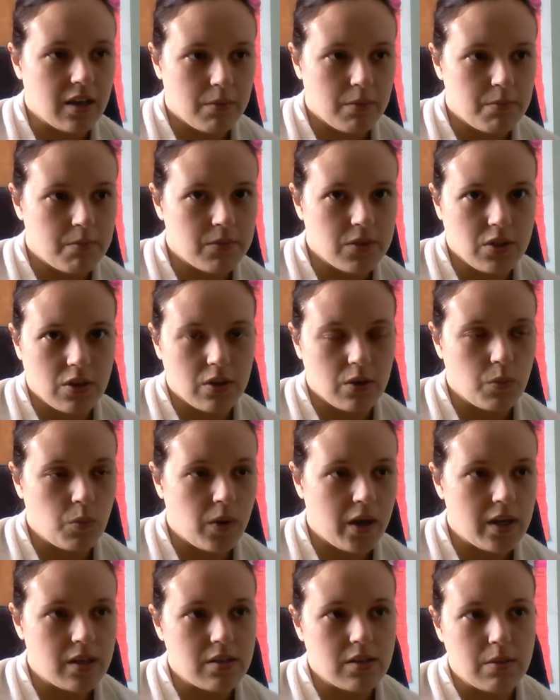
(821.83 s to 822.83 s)
them in certain
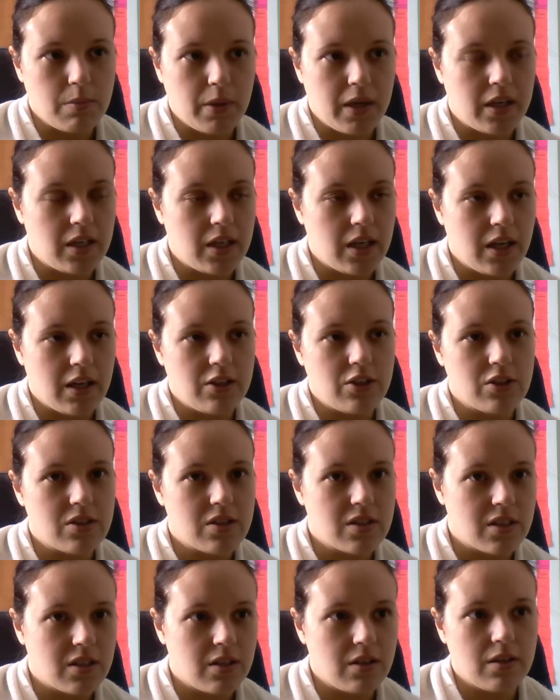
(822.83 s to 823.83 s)
ways depending on your
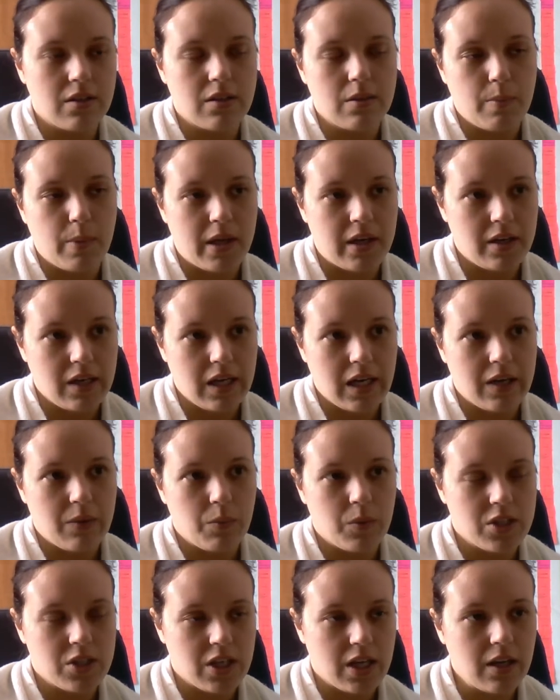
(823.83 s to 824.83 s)
sin and depending on
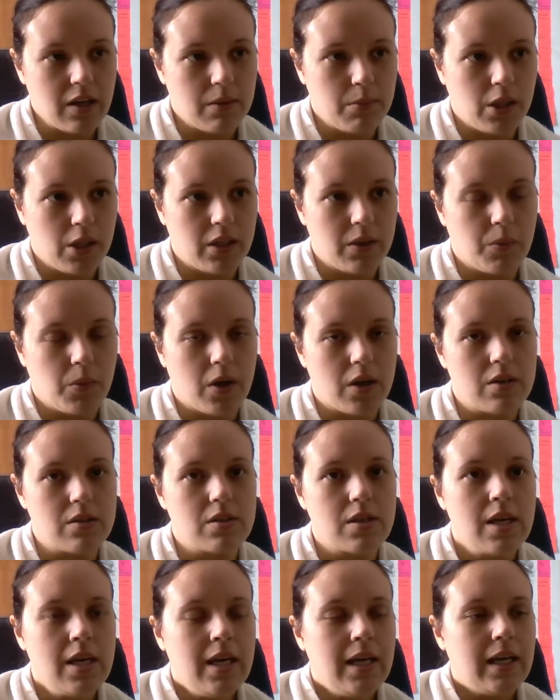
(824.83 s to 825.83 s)
which animal it was.